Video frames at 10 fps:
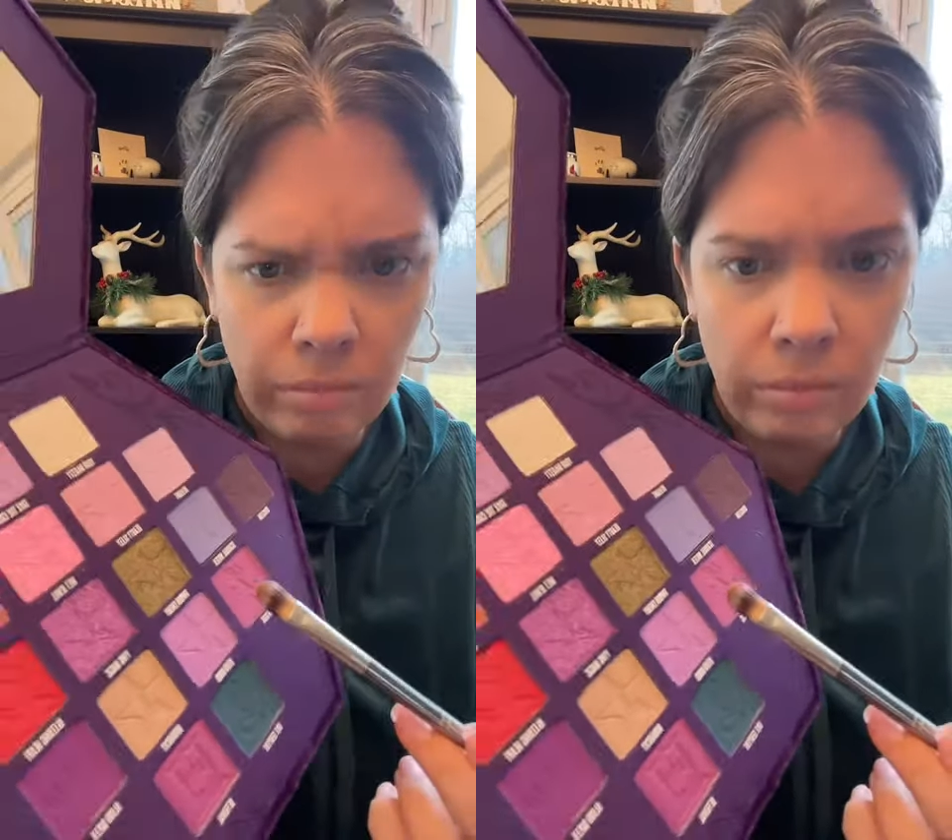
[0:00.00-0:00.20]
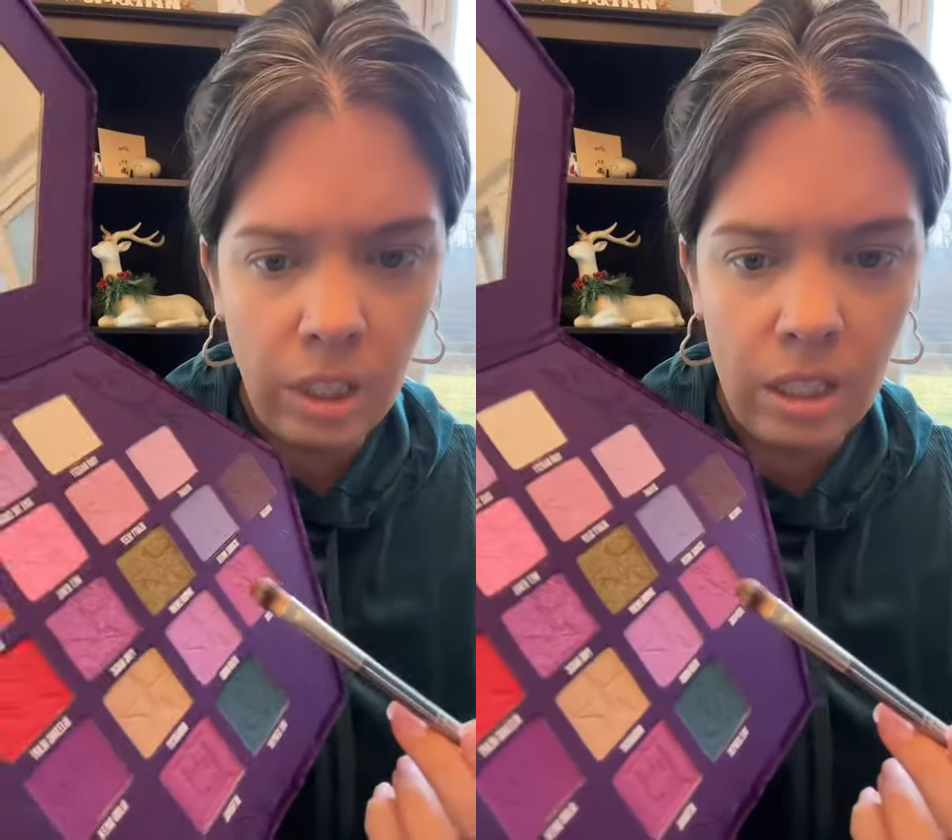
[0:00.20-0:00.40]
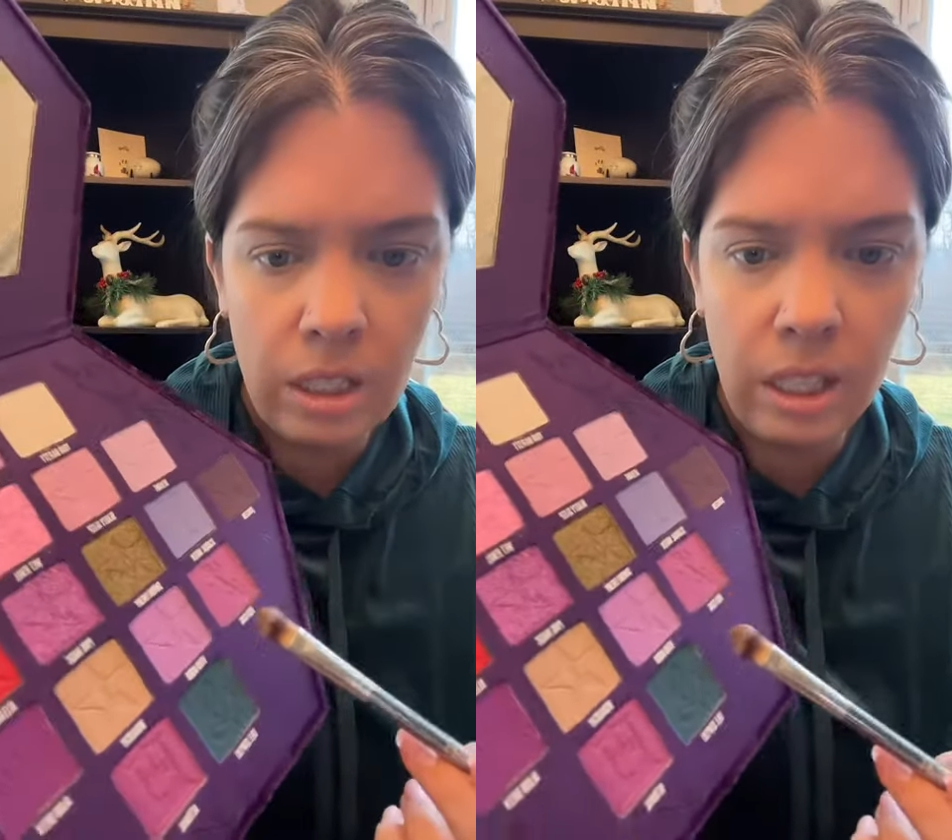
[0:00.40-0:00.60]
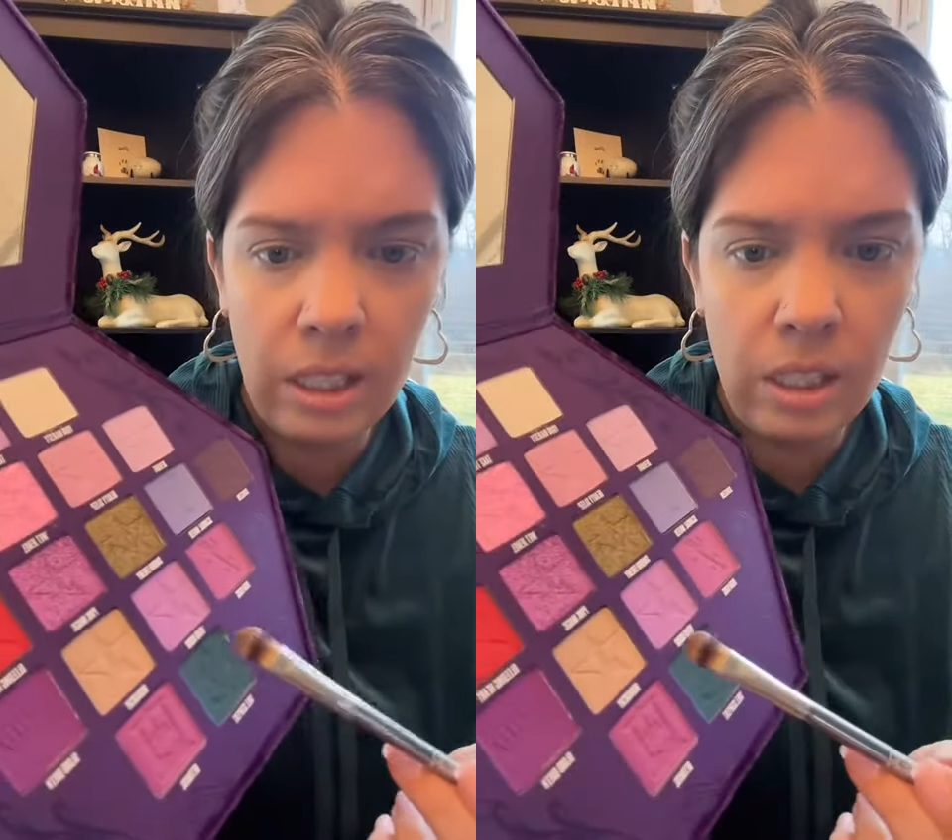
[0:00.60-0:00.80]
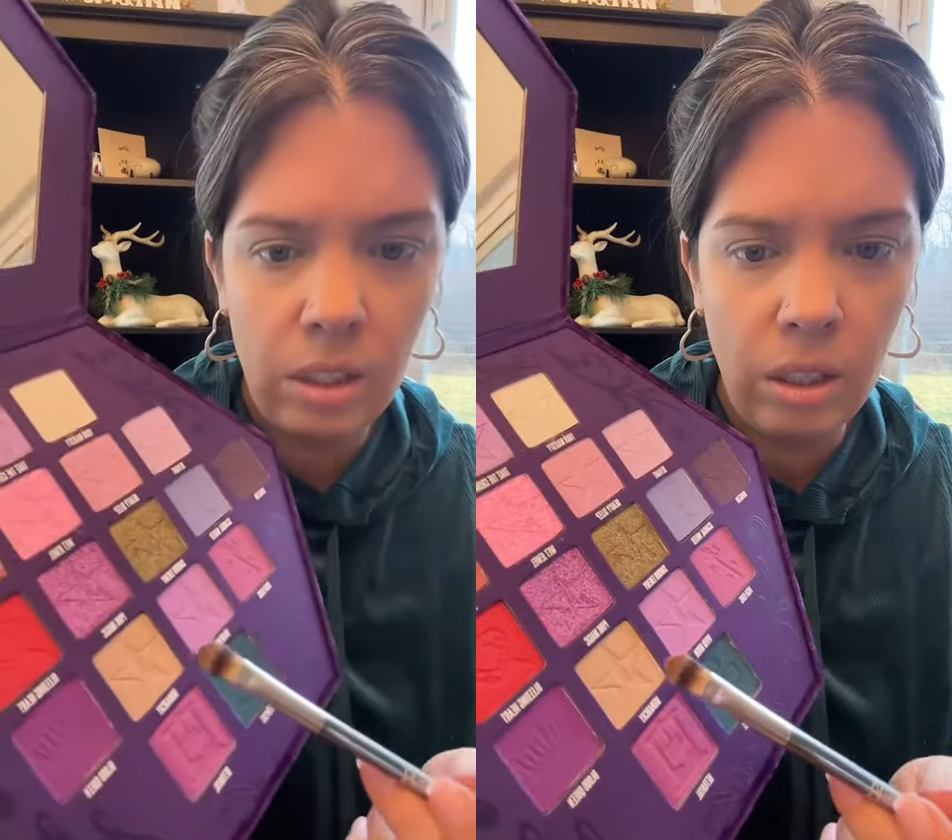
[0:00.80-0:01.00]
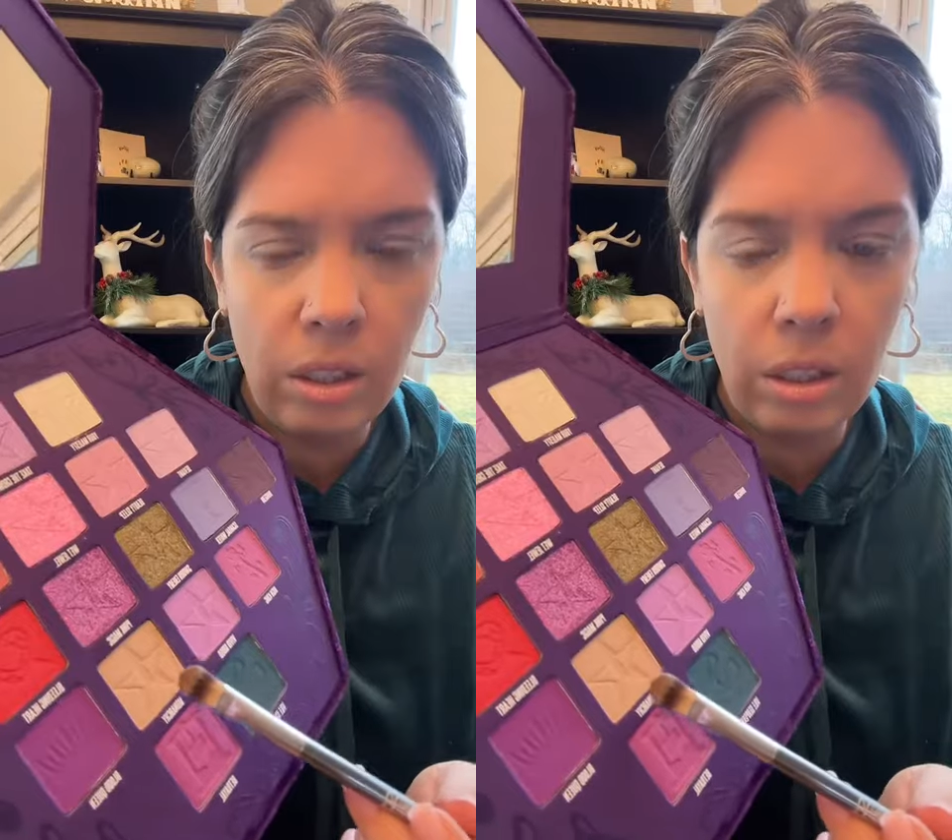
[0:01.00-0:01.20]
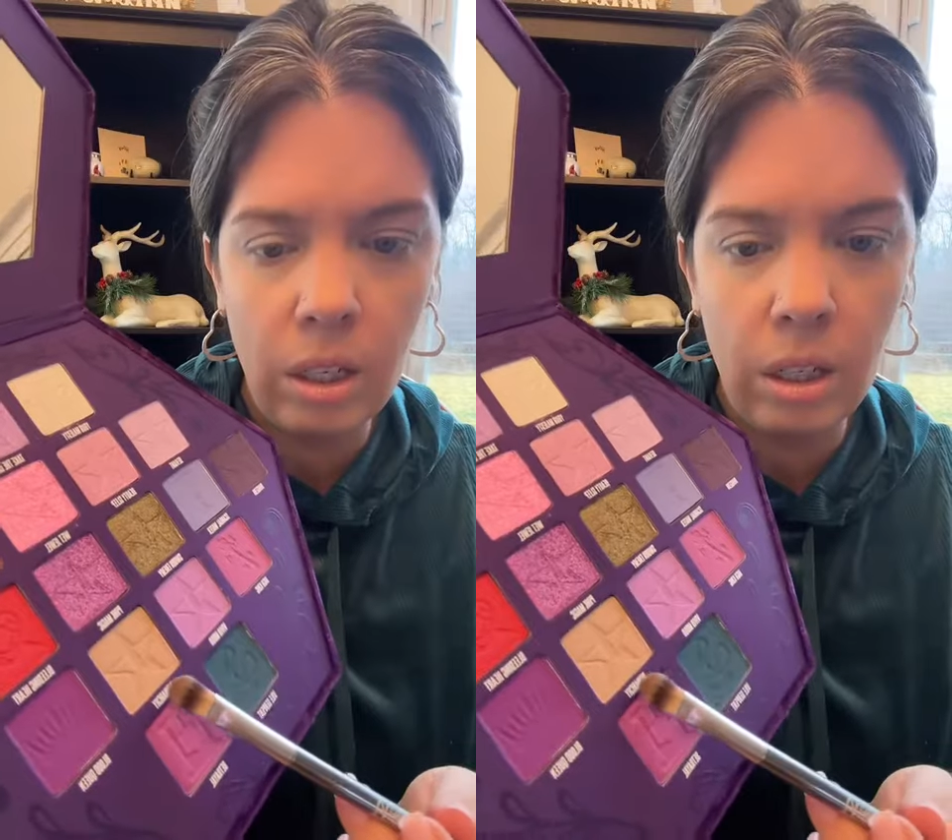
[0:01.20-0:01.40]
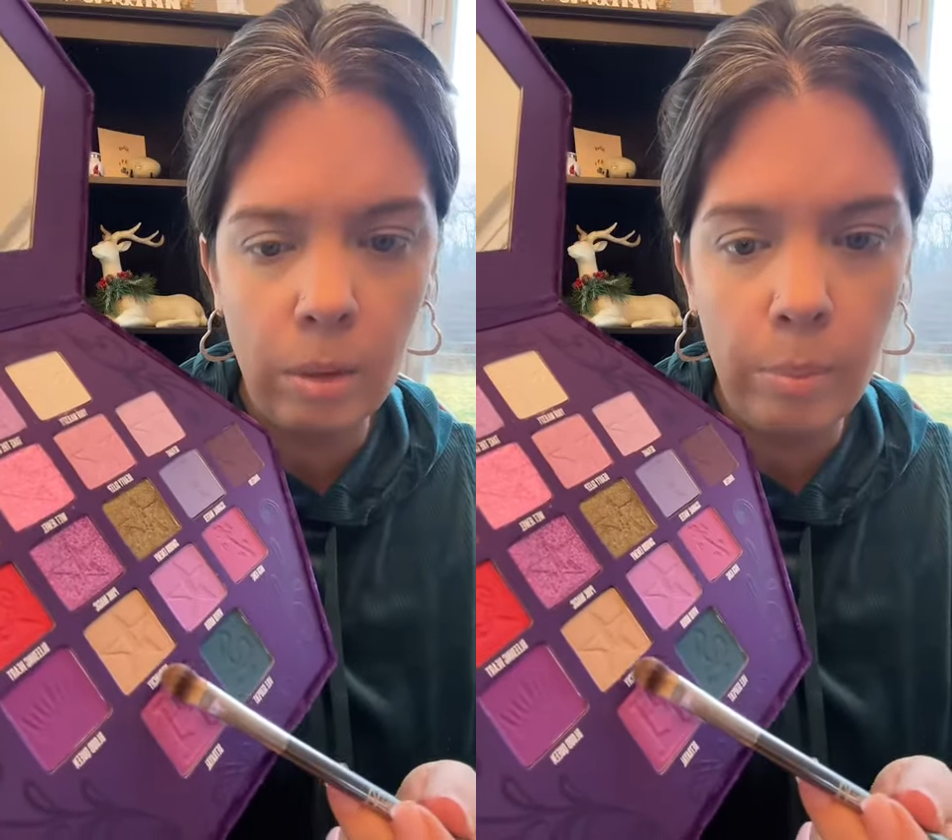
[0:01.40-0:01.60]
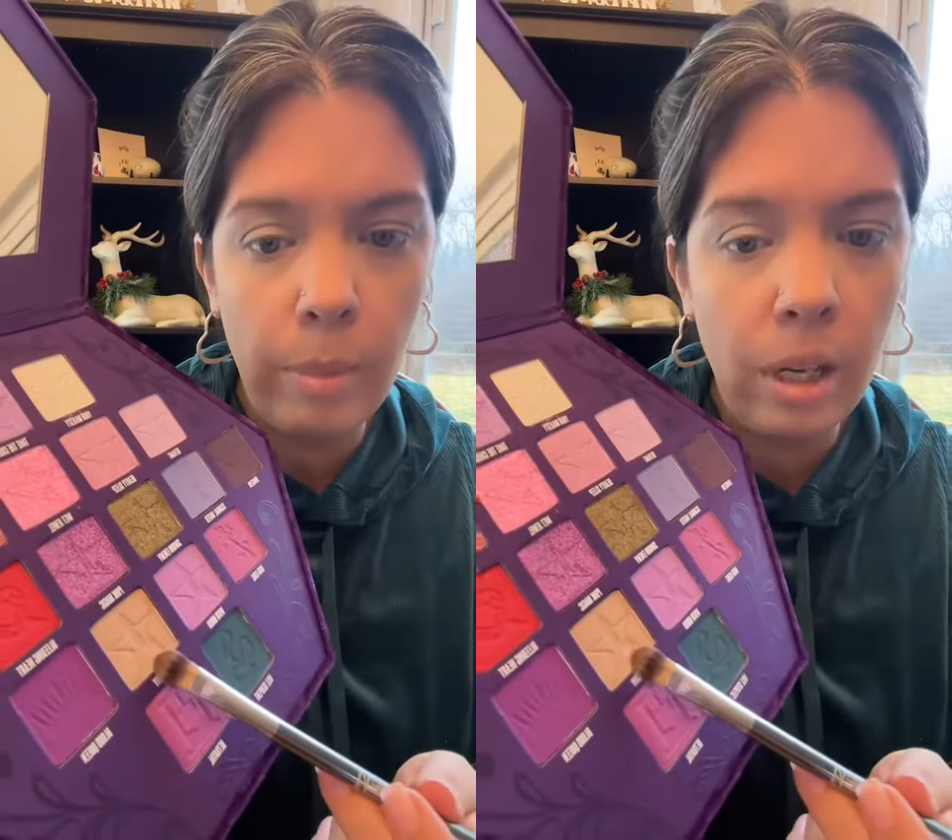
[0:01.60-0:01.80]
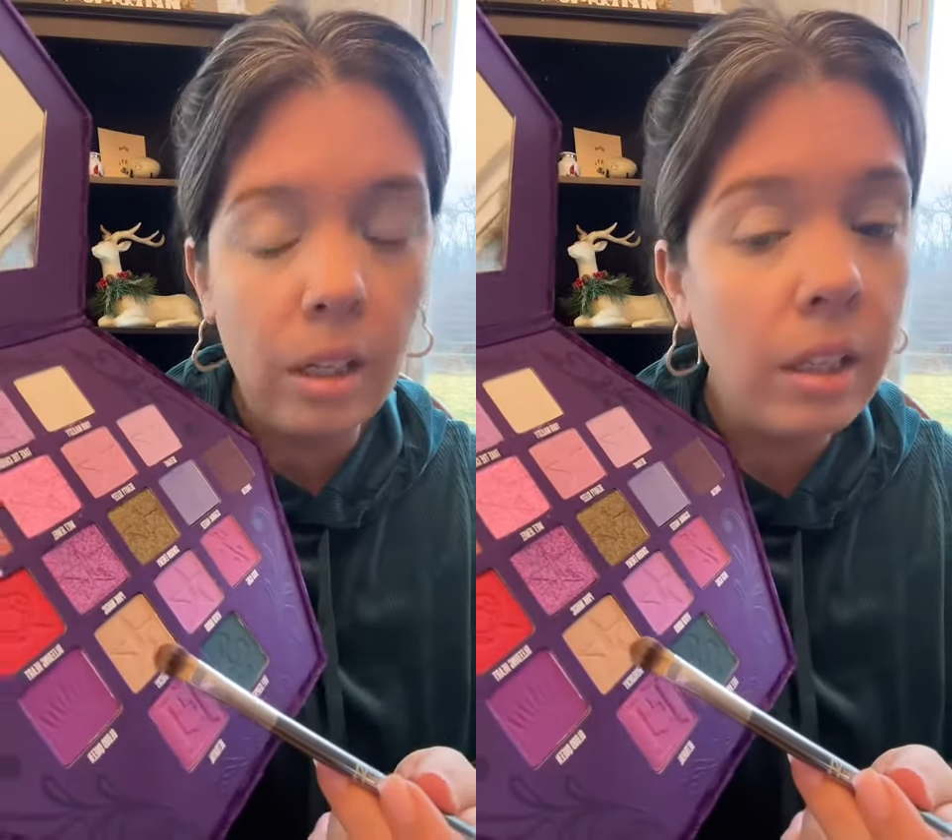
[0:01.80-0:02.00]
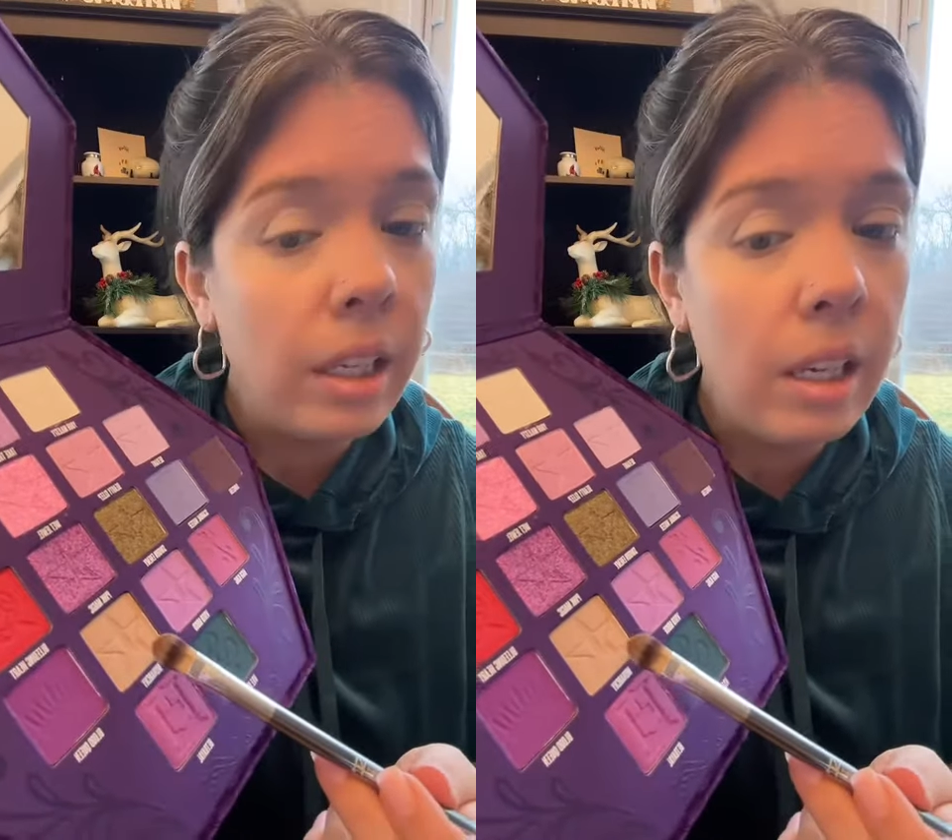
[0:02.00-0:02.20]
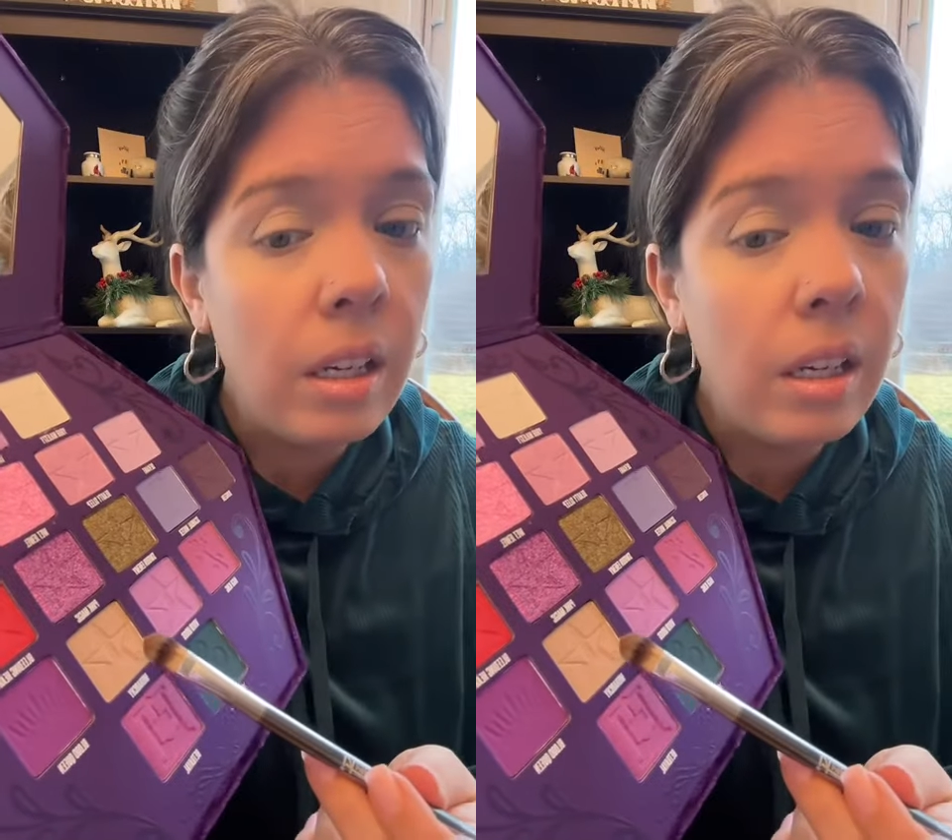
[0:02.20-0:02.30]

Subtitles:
slightly darker color, Monarchy.